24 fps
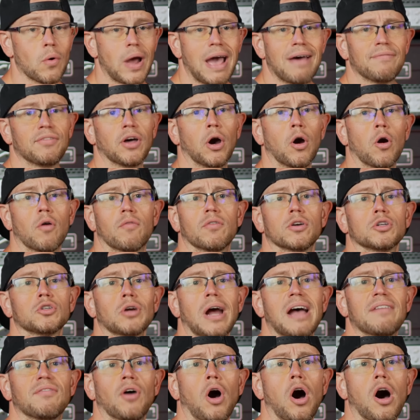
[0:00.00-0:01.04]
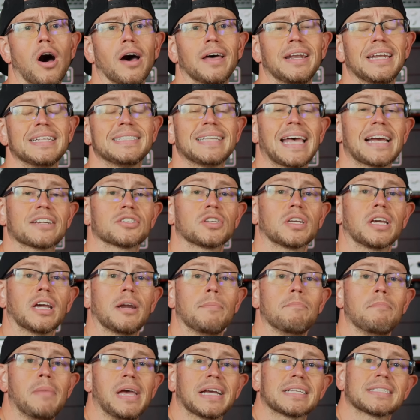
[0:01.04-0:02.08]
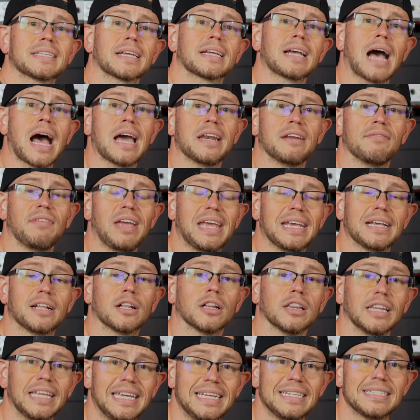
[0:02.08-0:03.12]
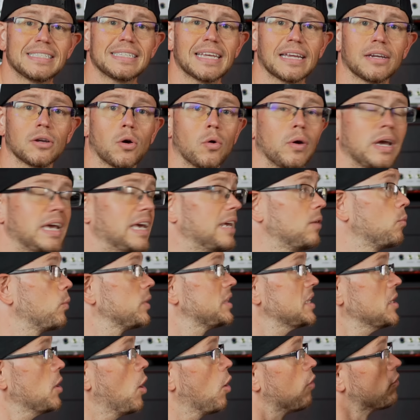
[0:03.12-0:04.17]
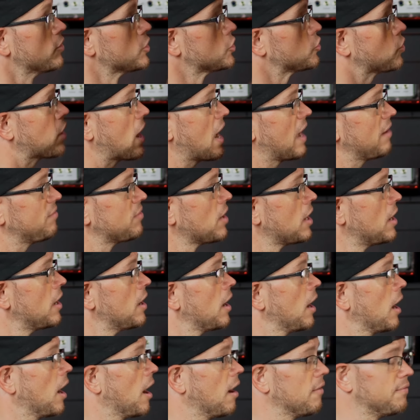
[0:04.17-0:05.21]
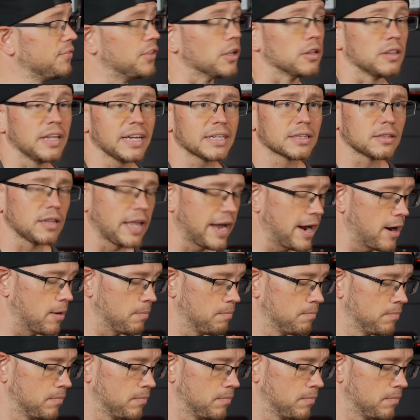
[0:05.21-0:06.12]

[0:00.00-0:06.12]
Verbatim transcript: have the overdrive on, it's actually gonna mix kind of a clean signal in with the overdrive of the Lichtlaerm.